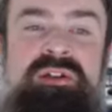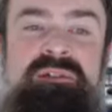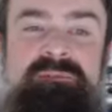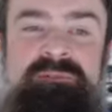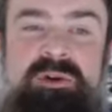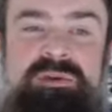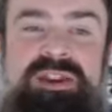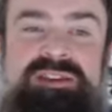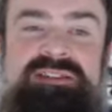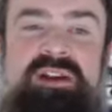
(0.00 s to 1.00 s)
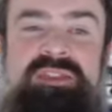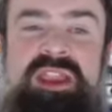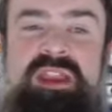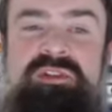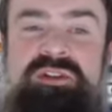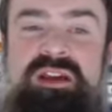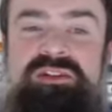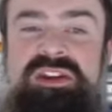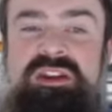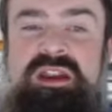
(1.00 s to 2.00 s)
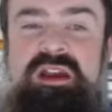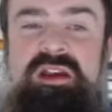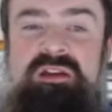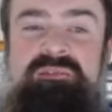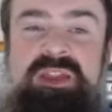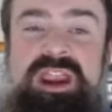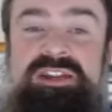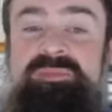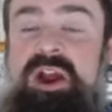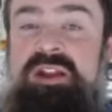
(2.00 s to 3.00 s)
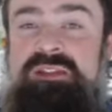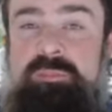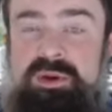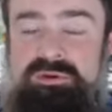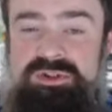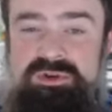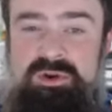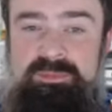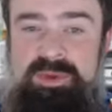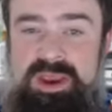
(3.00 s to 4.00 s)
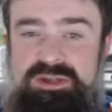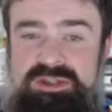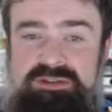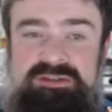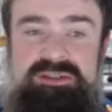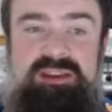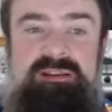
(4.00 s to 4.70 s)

focused on the introduction of hbot to post stroke patients.